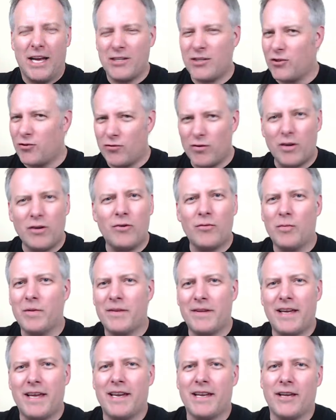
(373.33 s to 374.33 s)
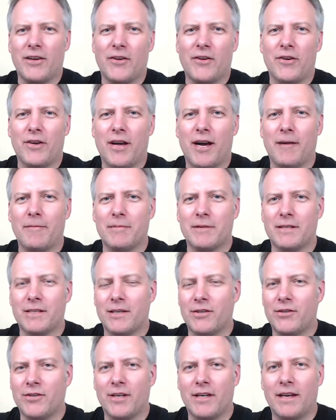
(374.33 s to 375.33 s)
struggled with getting a good
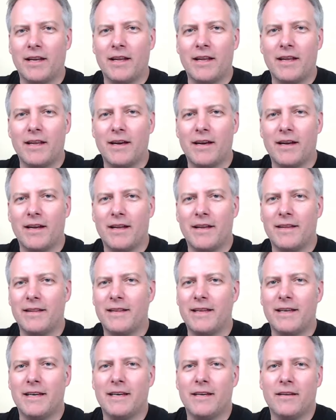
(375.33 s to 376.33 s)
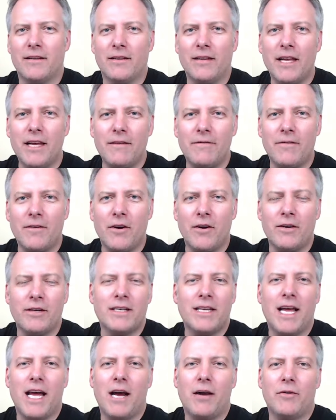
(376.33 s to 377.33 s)
composition. Uh, the lifeguard
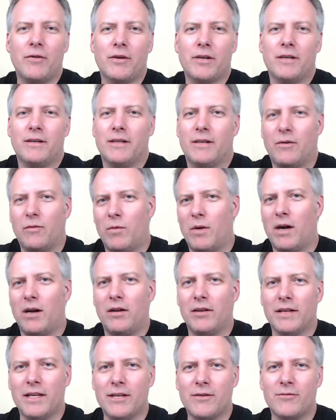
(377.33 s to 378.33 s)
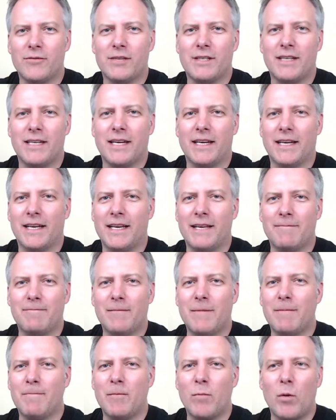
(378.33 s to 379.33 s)
tower, you know, while interesting, it,
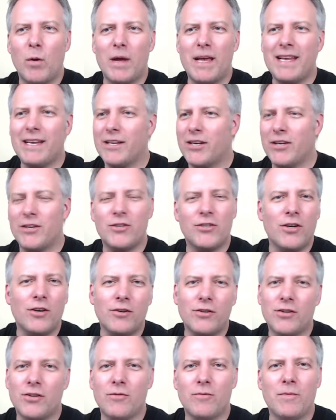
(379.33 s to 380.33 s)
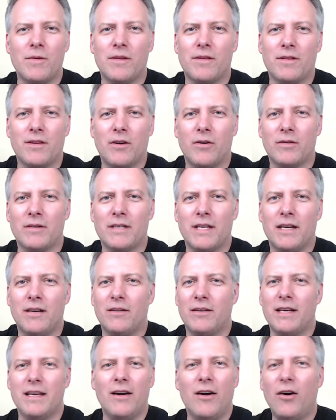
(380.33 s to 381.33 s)
in conjunction with the
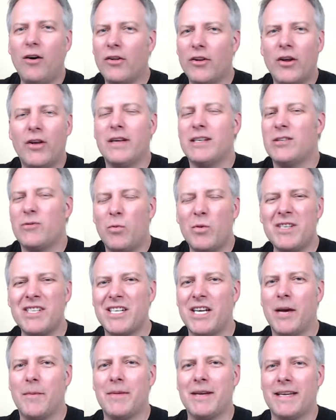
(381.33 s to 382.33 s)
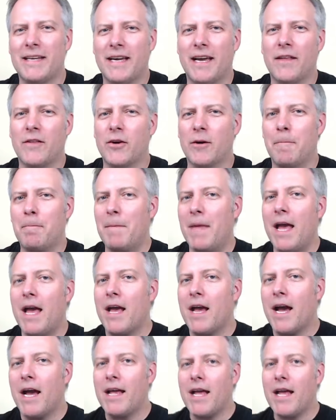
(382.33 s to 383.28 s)
hotel, all in all, it just wasn't coming together. I,